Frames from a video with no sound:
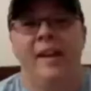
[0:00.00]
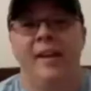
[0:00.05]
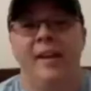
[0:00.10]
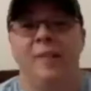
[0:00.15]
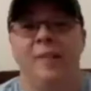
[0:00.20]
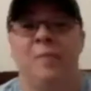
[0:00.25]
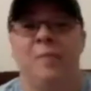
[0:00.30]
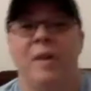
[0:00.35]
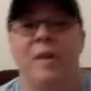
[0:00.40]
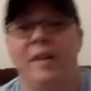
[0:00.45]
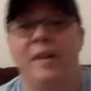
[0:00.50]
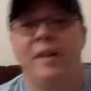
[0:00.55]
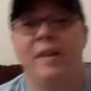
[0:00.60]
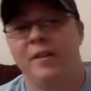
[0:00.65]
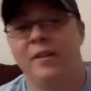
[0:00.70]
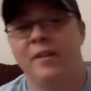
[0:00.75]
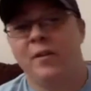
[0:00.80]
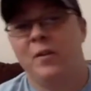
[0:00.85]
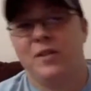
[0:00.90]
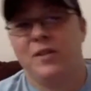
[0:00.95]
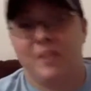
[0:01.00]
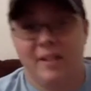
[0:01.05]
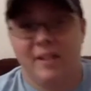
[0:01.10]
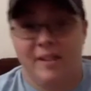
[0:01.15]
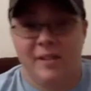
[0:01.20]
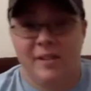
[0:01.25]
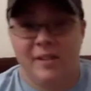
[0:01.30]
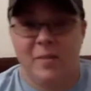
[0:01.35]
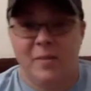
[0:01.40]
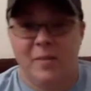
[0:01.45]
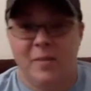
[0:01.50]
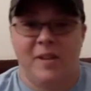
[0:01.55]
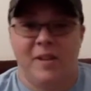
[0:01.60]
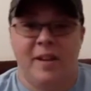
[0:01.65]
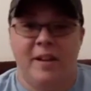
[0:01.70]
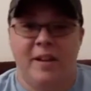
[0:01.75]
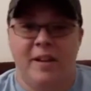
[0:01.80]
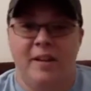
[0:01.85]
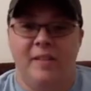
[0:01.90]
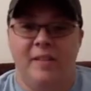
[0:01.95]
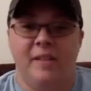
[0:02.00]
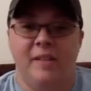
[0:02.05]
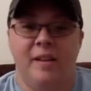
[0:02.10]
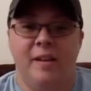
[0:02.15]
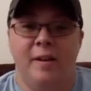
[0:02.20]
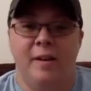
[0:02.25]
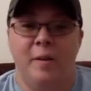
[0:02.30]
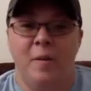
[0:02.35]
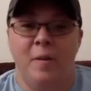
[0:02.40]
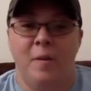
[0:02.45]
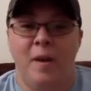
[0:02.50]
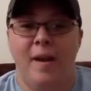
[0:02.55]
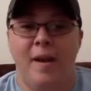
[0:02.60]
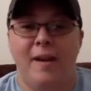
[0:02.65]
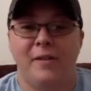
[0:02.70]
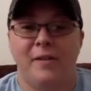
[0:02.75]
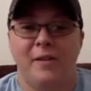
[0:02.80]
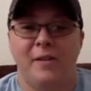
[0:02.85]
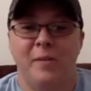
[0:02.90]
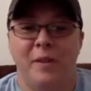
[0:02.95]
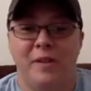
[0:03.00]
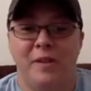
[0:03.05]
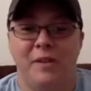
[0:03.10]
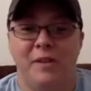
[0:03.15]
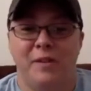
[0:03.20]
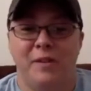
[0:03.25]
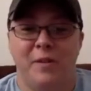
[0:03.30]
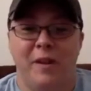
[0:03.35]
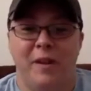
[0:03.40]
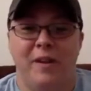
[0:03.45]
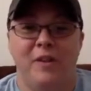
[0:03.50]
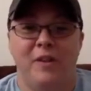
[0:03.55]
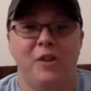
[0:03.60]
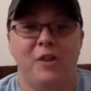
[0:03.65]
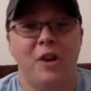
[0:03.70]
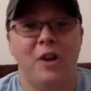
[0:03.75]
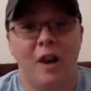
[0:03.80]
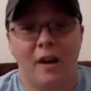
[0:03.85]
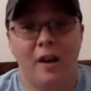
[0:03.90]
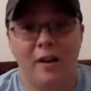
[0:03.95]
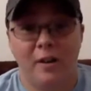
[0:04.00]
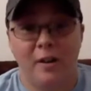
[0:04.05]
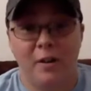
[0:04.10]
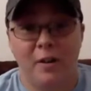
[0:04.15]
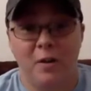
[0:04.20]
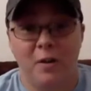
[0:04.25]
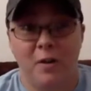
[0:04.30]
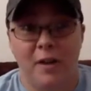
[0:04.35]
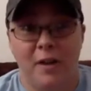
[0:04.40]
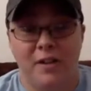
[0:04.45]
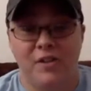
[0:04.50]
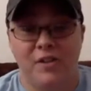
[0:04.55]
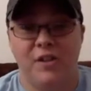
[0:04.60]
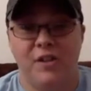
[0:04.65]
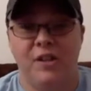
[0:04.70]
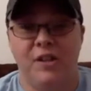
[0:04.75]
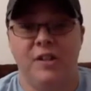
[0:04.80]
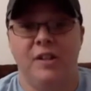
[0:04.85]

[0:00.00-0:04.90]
my other question is about signings. I actually met you at Chicago last year.